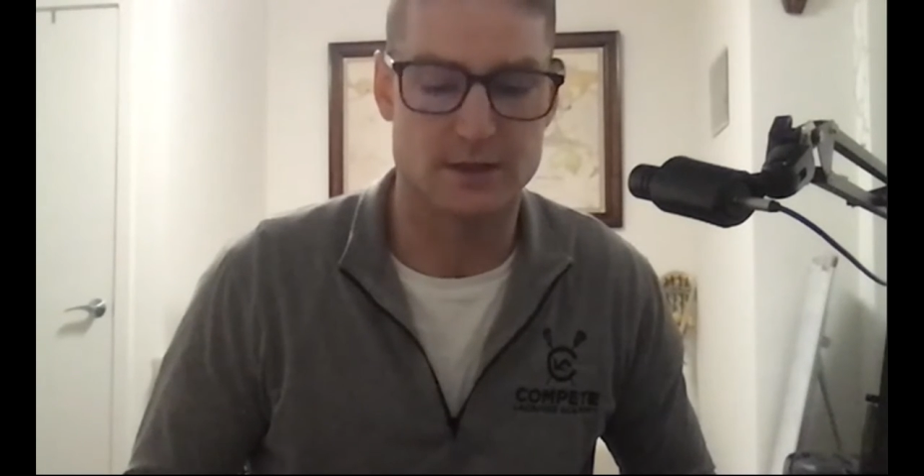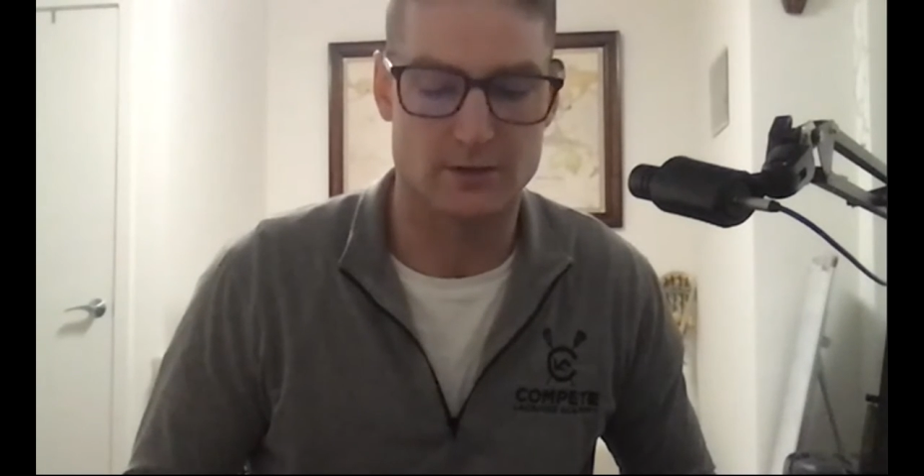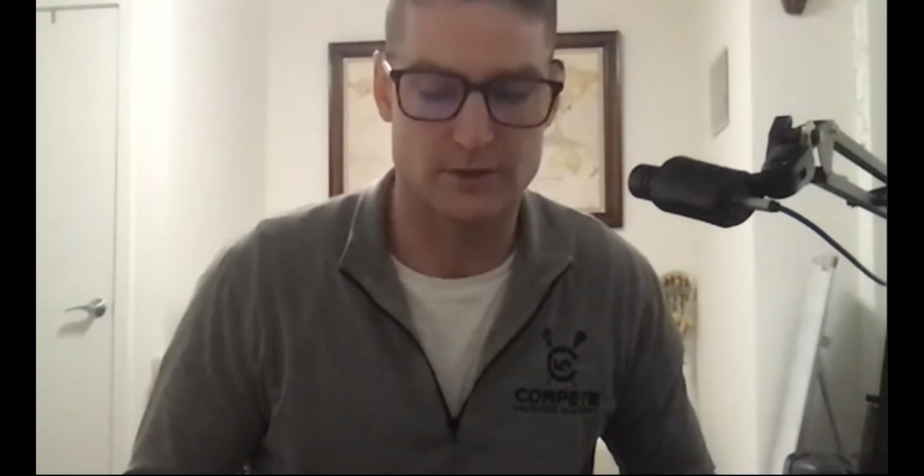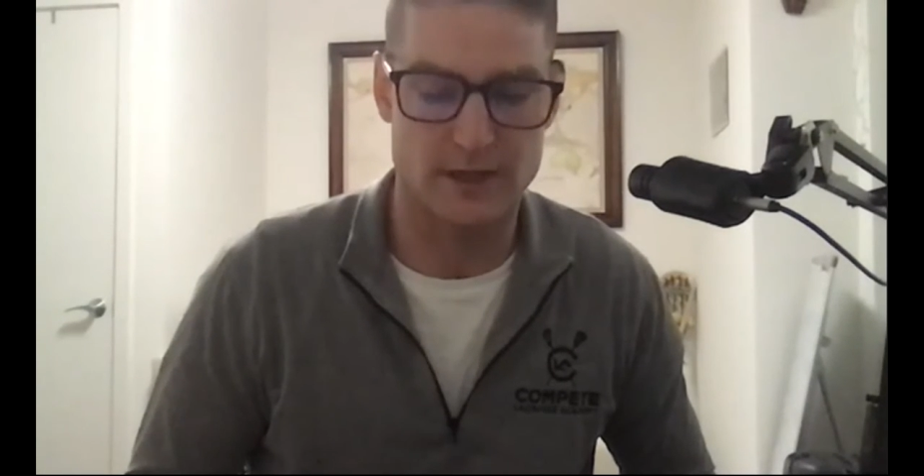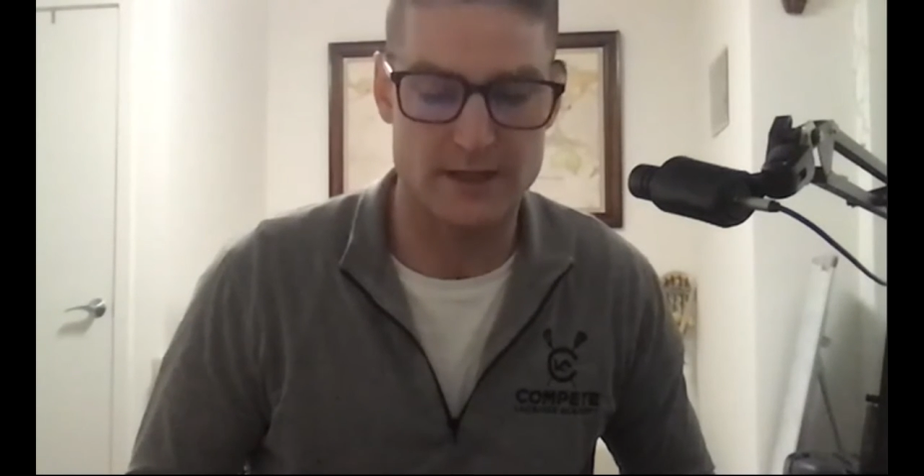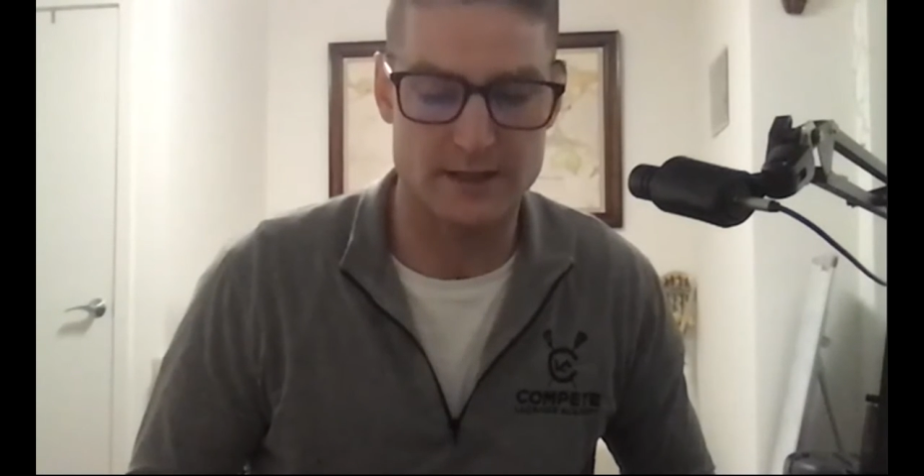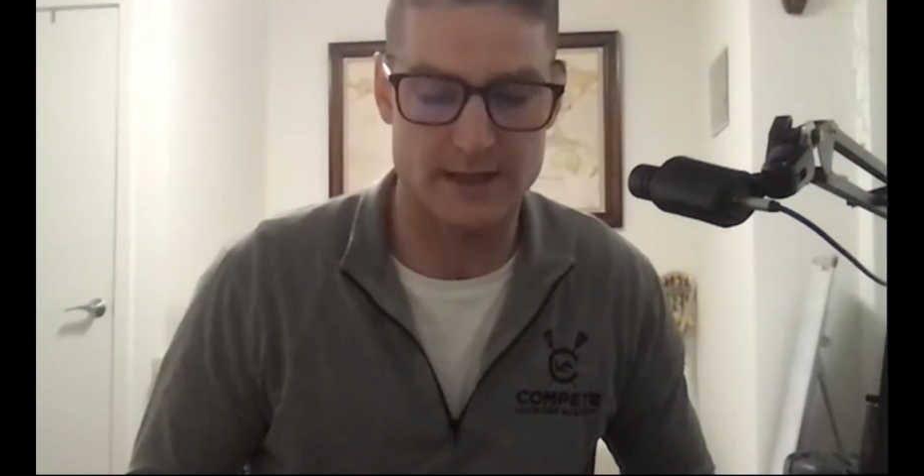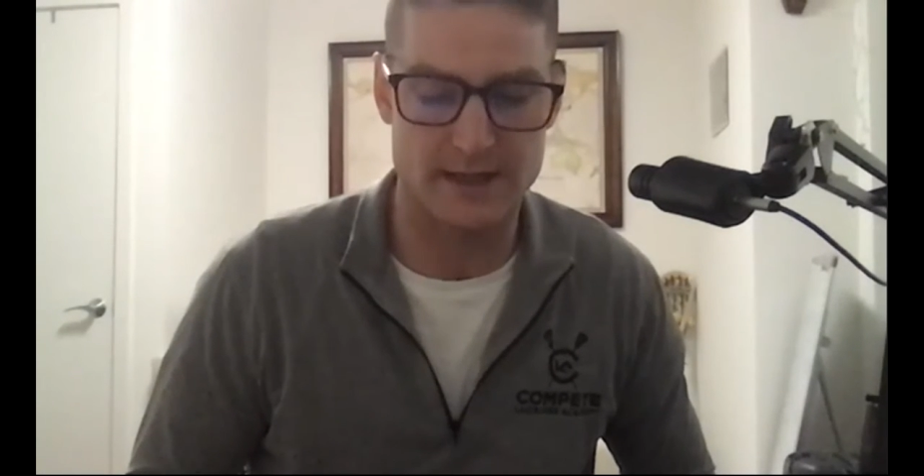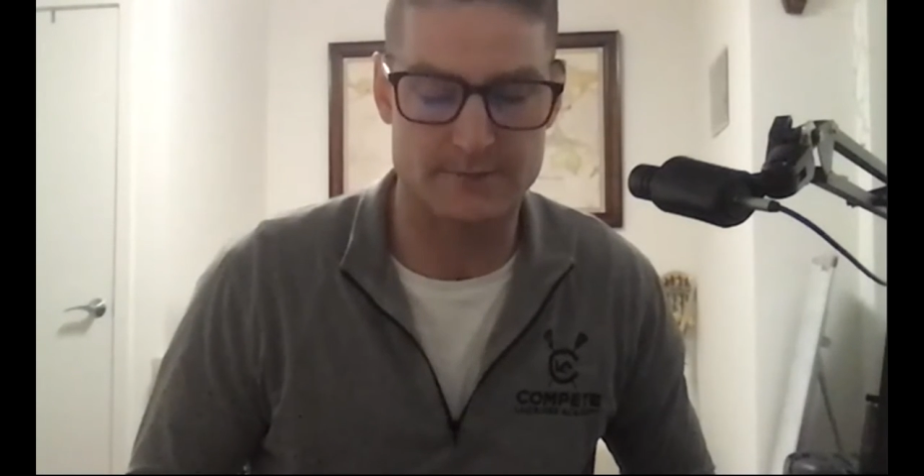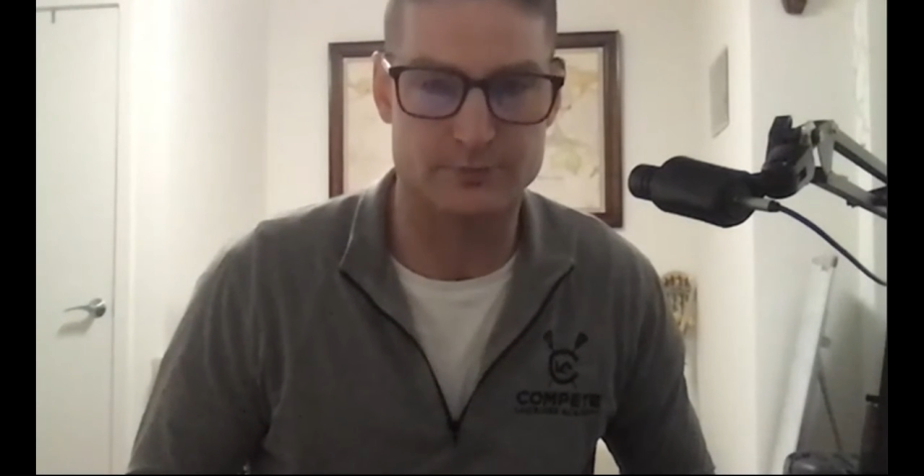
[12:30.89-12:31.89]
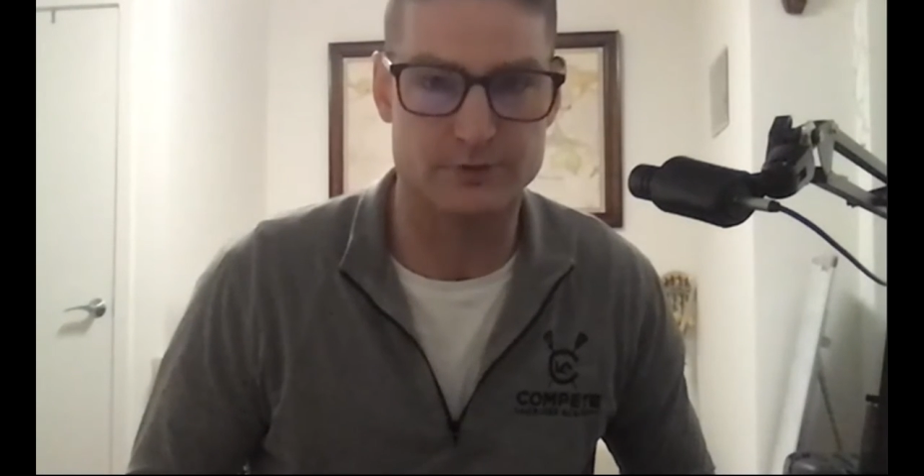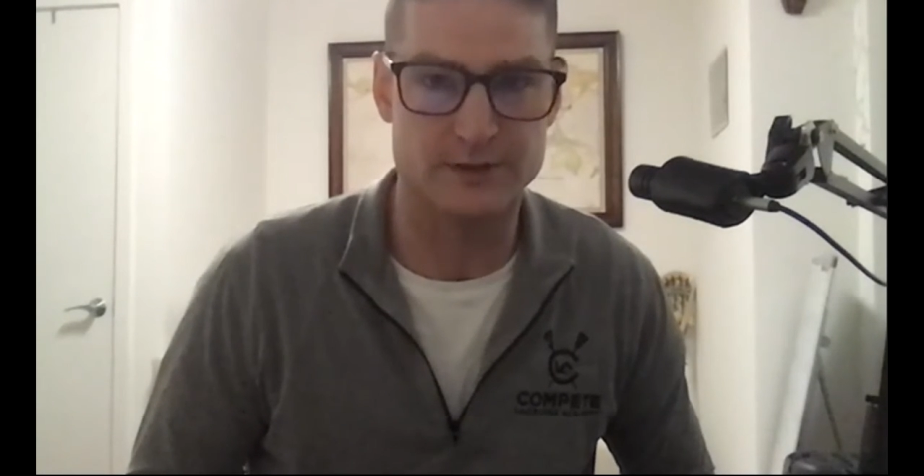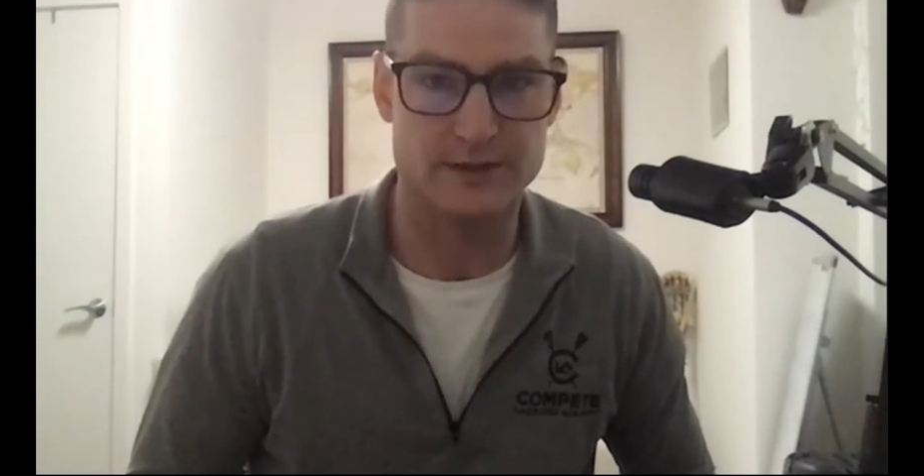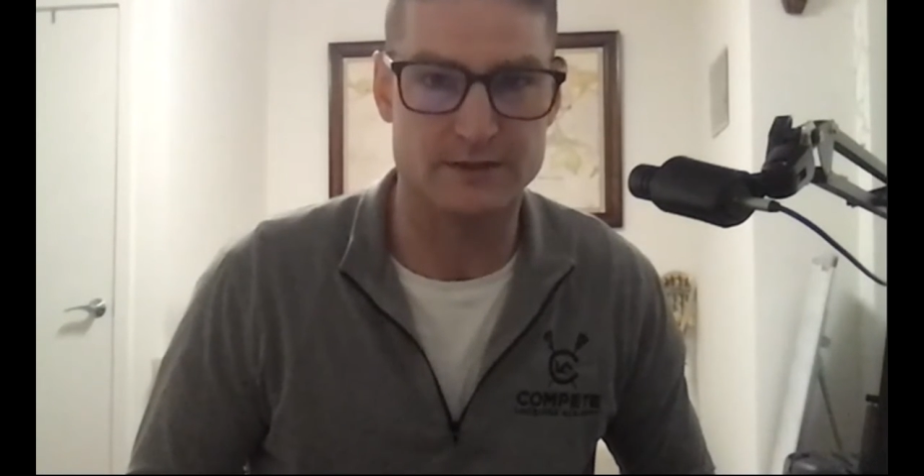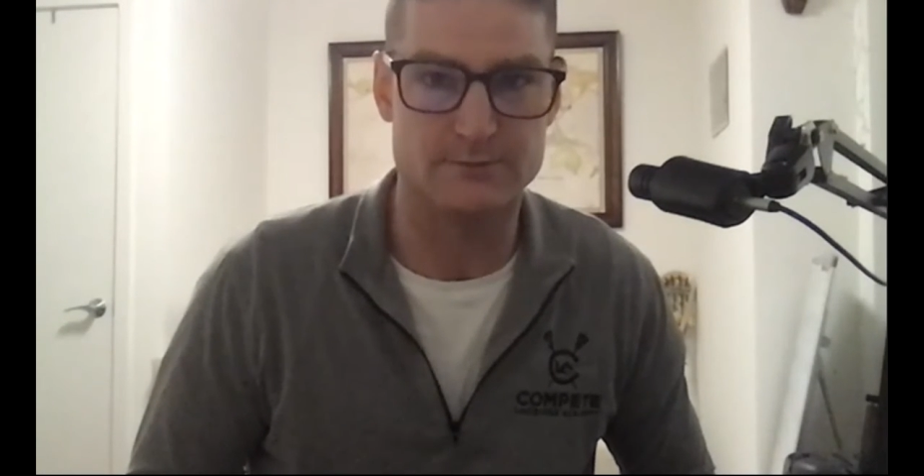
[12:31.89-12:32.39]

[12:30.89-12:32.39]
Okay, and breathe.